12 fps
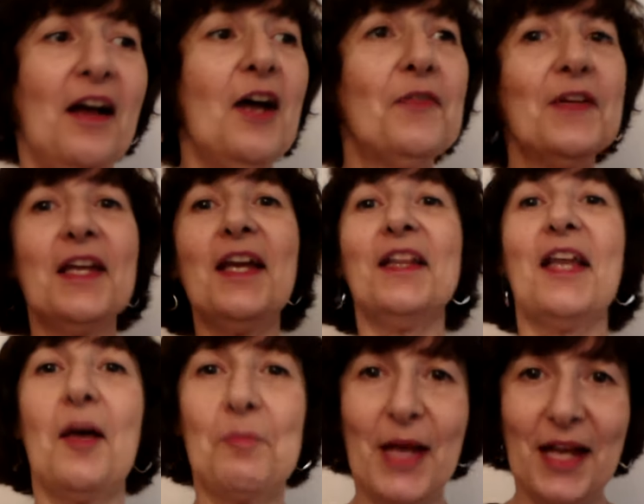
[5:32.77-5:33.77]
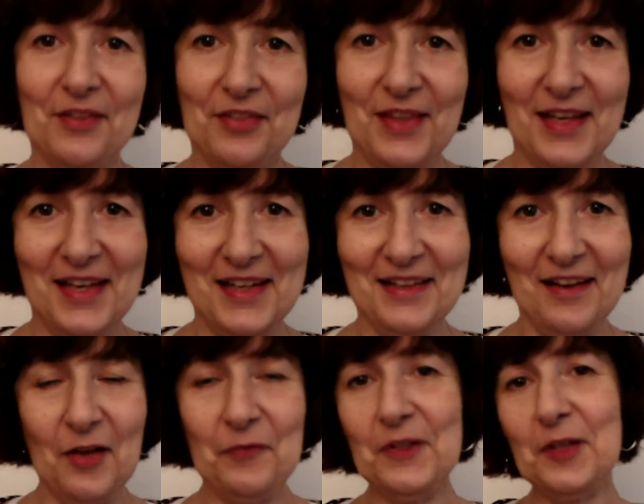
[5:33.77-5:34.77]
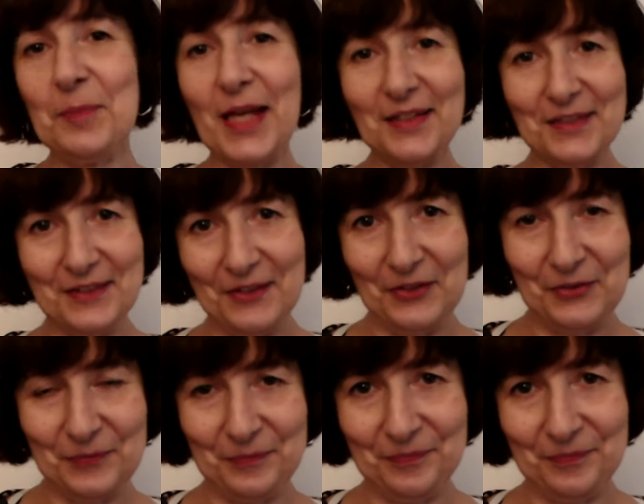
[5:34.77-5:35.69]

I forget that bad thing. I feel better.